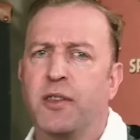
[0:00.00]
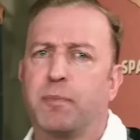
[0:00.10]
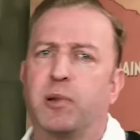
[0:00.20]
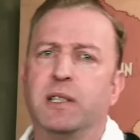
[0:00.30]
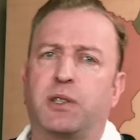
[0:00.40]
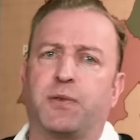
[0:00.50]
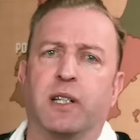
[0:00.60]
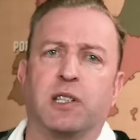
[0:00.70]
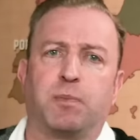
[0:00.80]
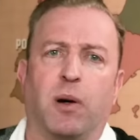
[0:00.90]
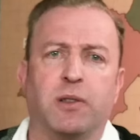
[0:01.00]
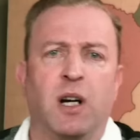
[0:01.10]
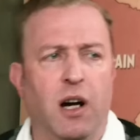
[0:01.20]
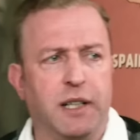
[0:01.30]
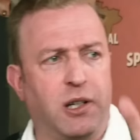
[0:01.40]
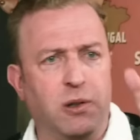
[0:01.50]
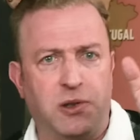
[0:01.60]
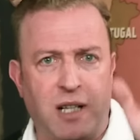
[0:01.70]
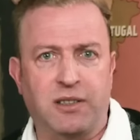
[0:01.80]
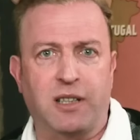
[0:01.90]
The prince, for his part,
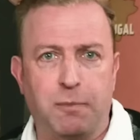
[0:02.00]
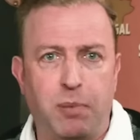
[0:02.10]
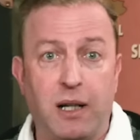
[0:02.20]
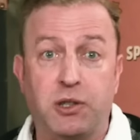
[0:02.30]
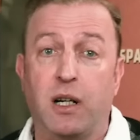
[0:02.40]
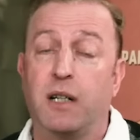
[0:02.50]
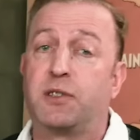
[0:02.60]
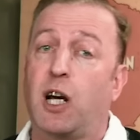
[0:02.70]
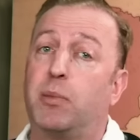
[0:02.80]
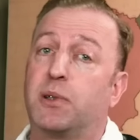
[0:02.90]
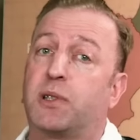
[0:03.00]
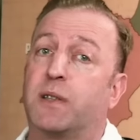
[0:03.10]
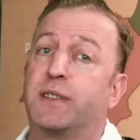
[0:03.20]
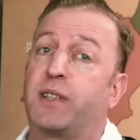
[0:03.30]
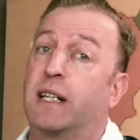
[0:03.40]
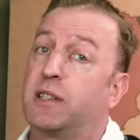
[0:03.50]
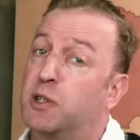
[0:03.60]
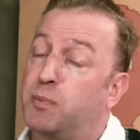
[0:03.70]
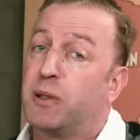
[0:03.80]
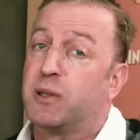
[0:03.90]
accused Esad Pasha of double service and
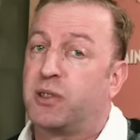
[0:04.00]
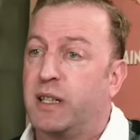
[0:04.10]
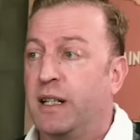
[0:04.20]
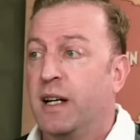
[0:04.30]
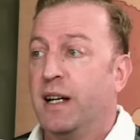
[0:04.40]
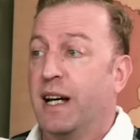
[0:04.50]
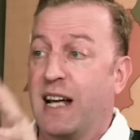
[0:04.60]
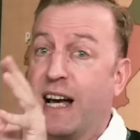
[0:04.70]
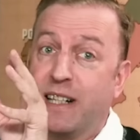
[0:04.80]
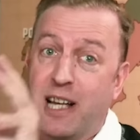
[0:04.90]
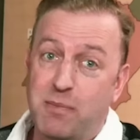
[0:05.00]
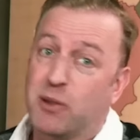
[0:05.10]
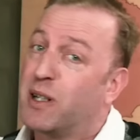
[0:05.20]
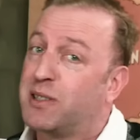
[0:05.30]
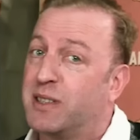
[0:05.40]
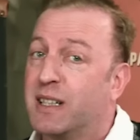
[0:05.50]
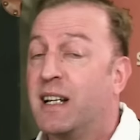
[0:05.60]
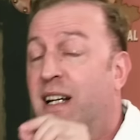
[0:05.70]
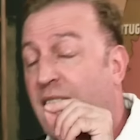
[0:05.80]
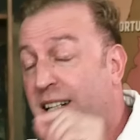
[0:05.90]
conspiracy and had him
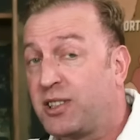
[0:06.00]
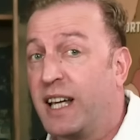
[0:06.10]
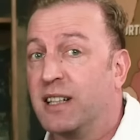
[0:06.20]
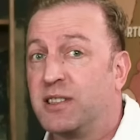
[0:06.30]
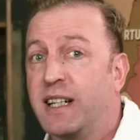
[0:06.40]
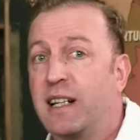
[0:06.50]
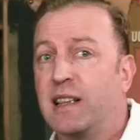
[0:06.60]
arrested and taken to